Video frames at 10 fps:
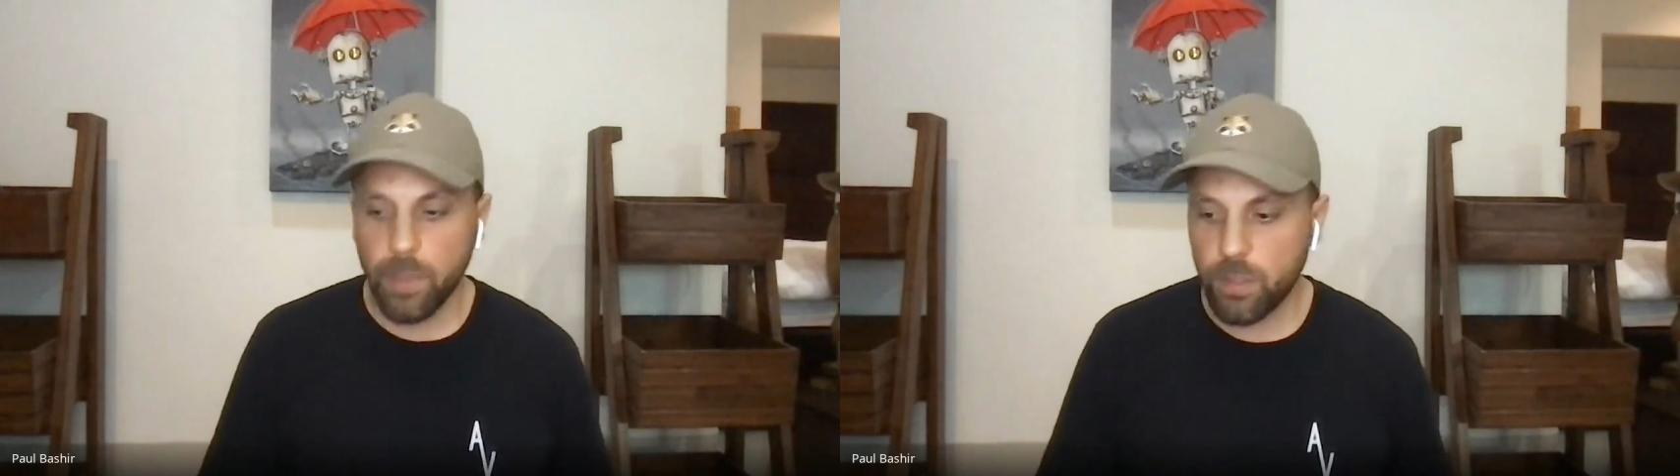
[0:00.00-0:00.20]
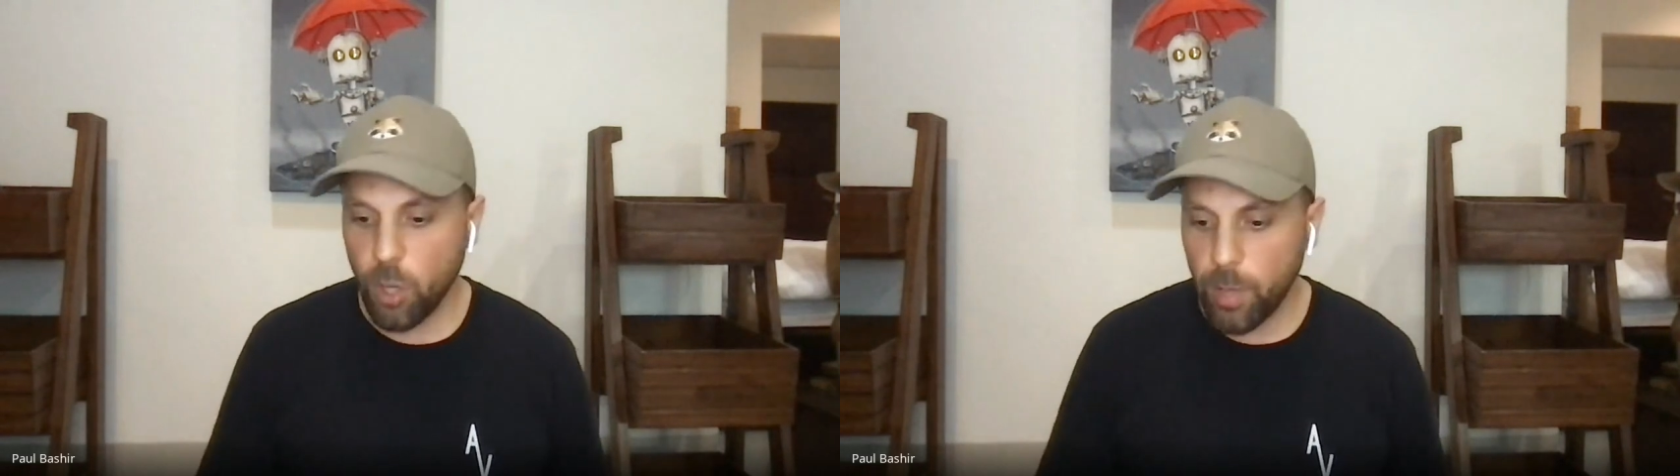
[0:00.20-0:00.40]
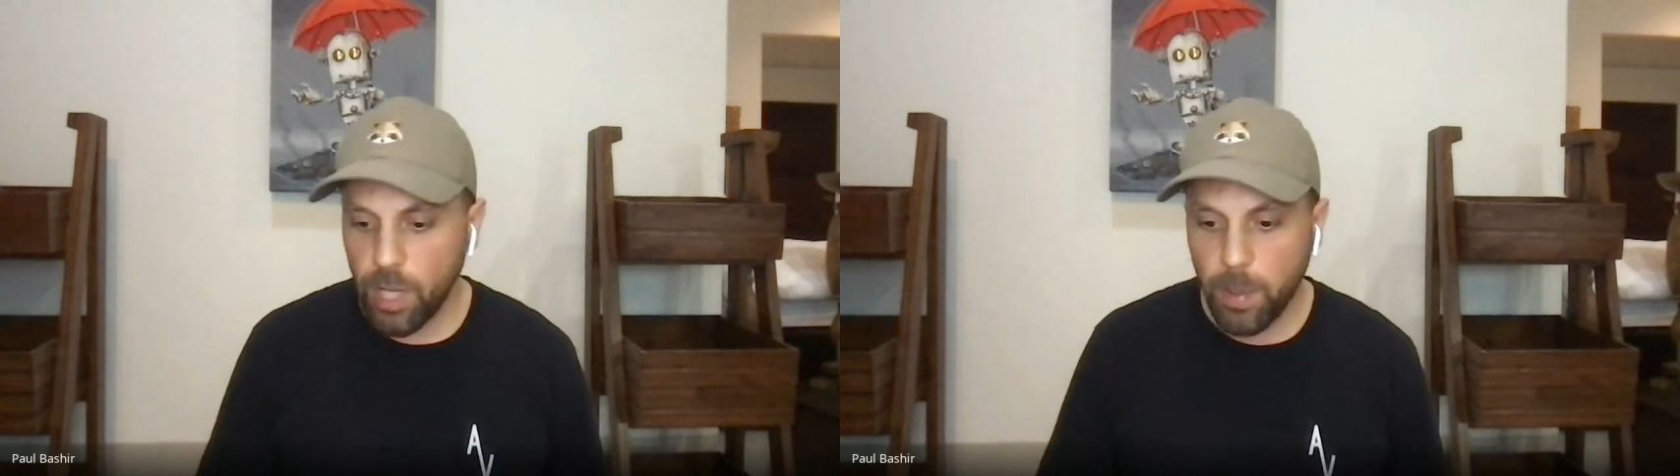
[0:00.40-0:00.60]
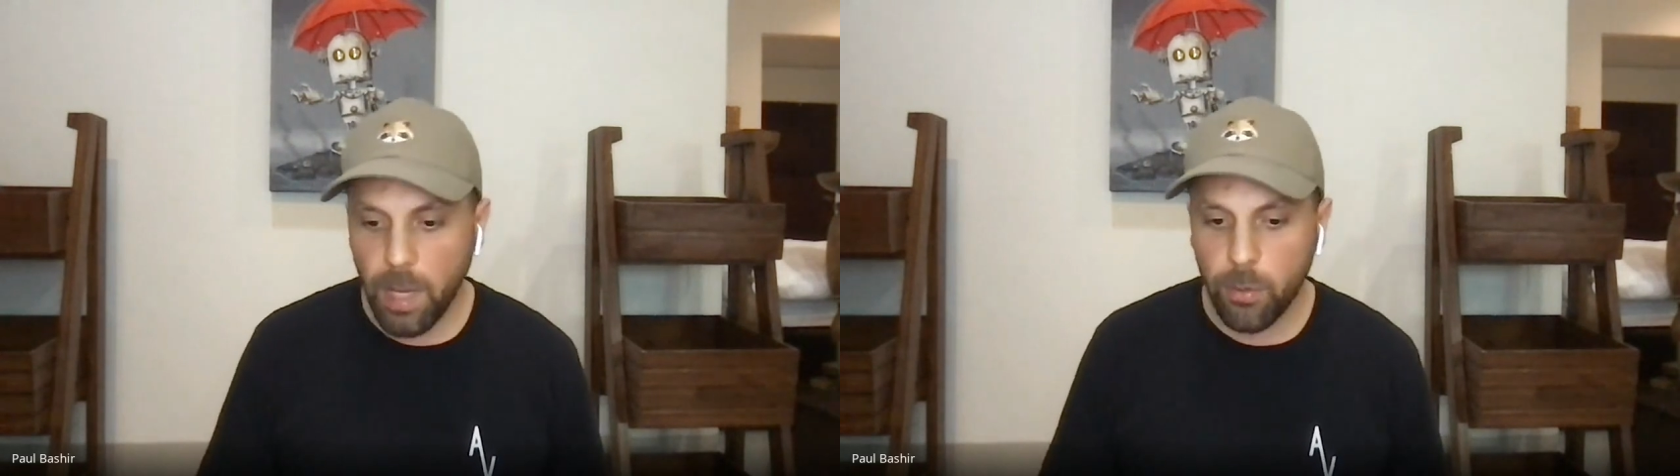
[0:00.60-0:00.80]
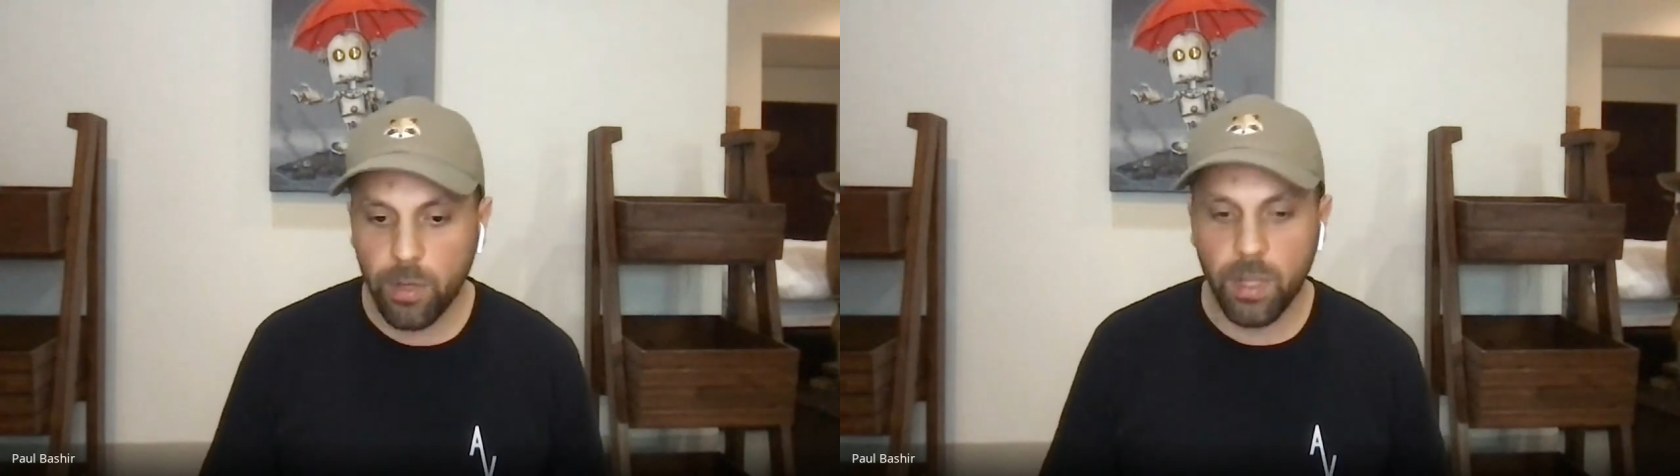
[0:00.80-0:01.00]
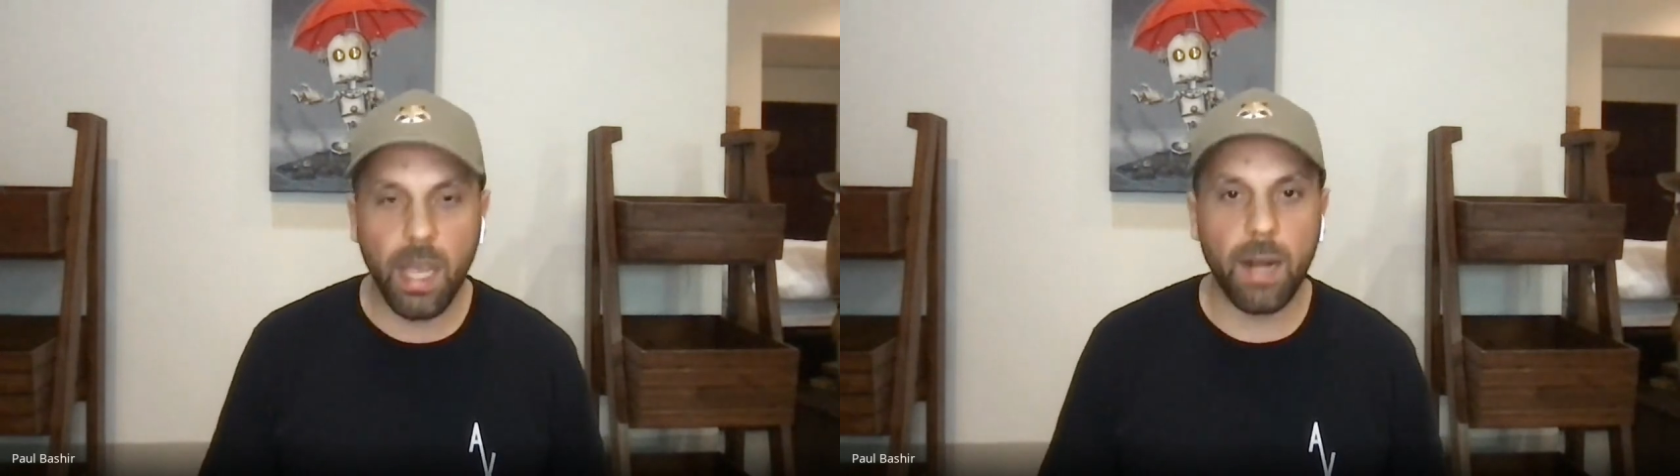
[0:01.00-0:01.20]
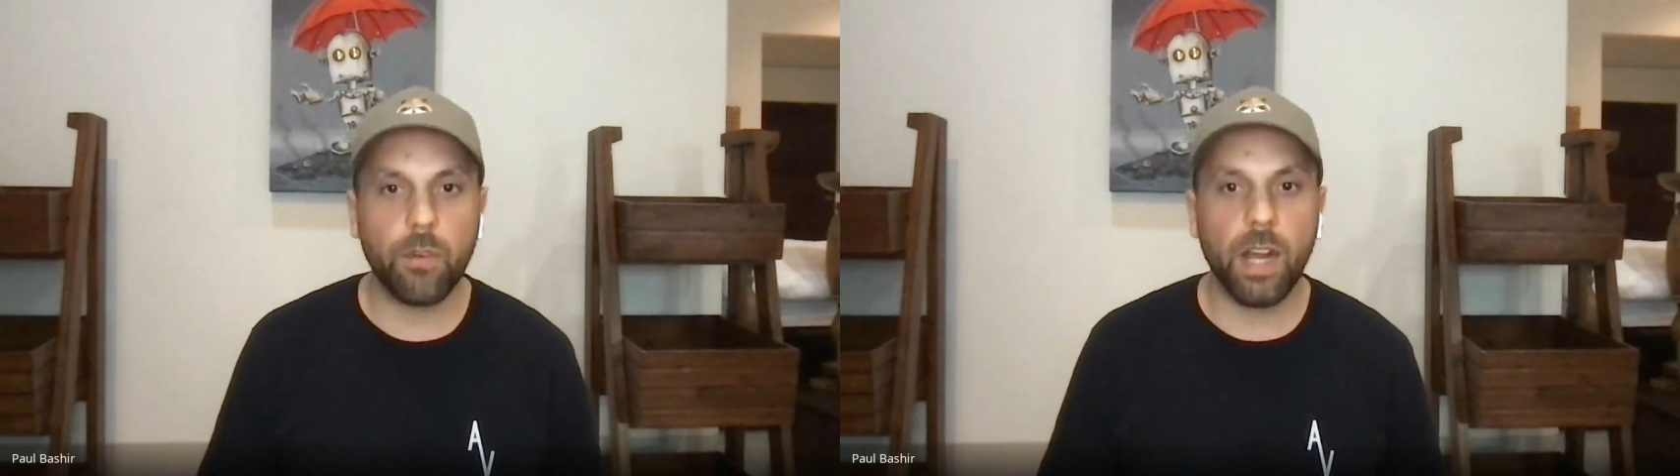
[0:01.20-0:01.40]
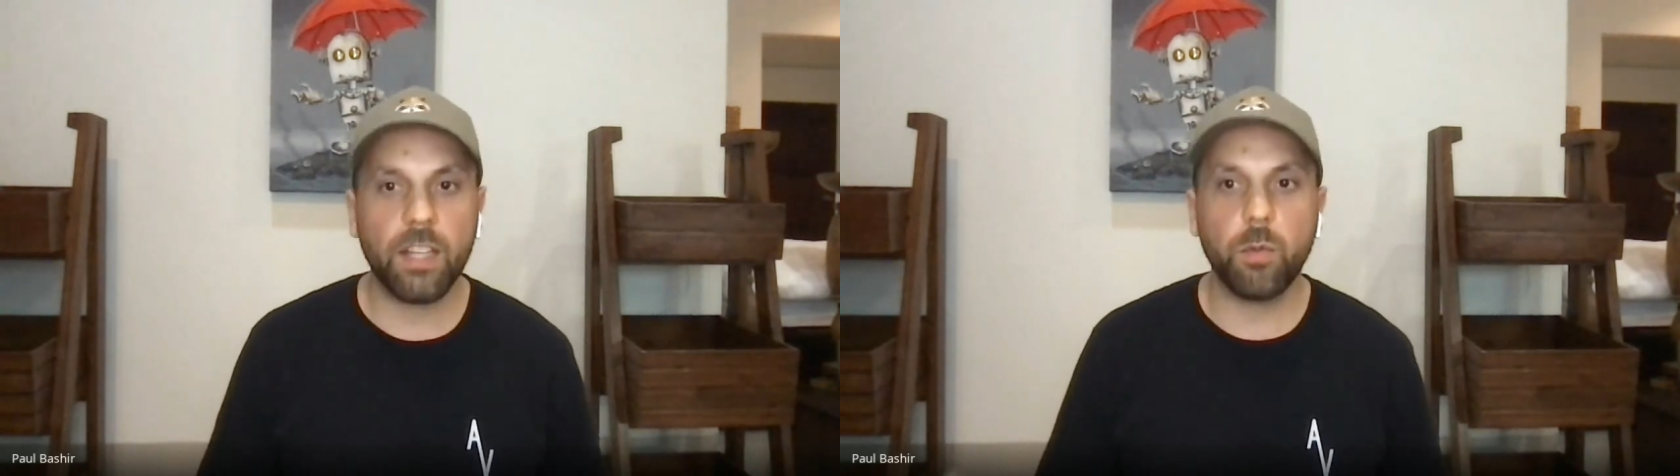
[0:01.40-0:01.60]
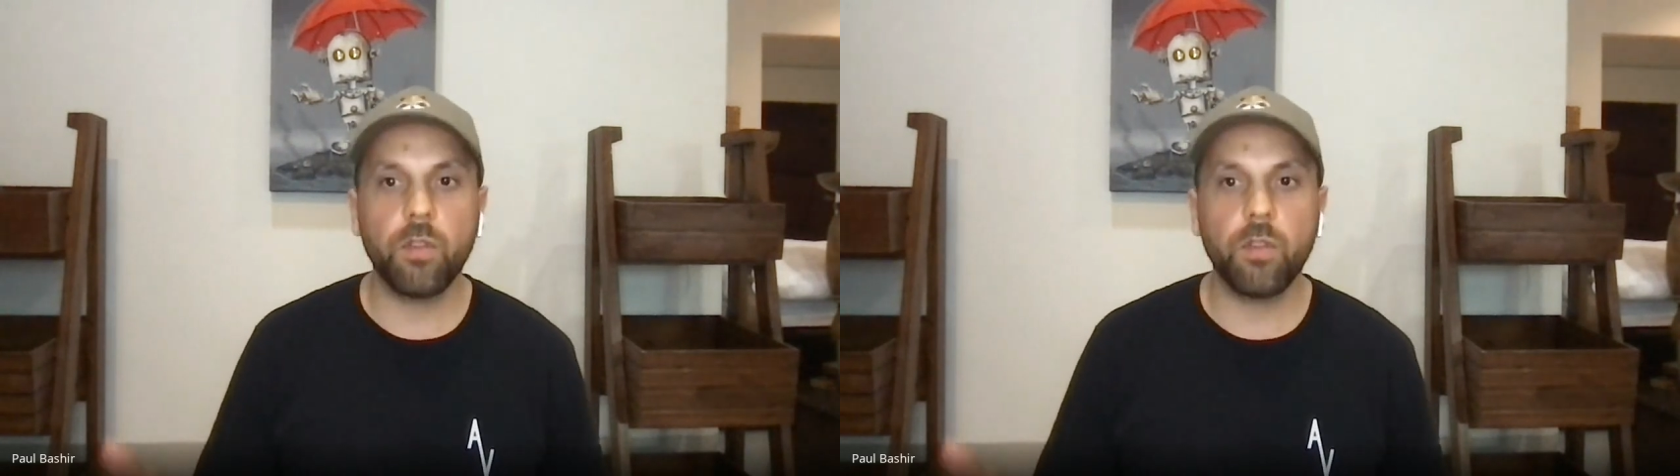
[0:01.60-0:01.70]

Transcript: so many people in the animal rights